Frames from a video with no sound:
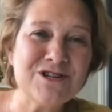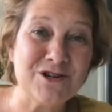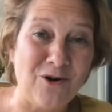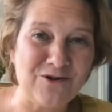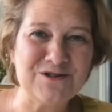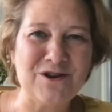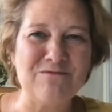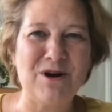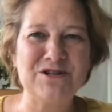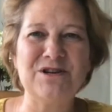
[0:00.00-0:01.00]
talk so
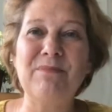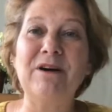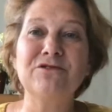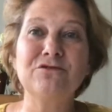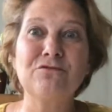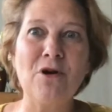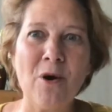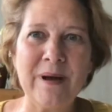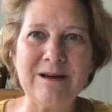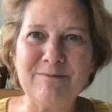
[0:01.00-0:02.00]
much about
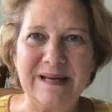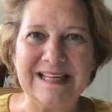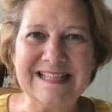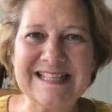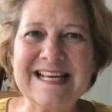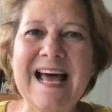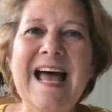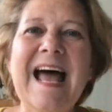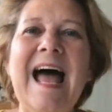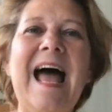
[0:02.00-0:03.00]
growing beans
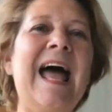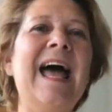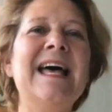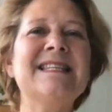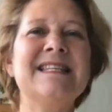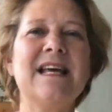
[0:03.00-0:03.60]
as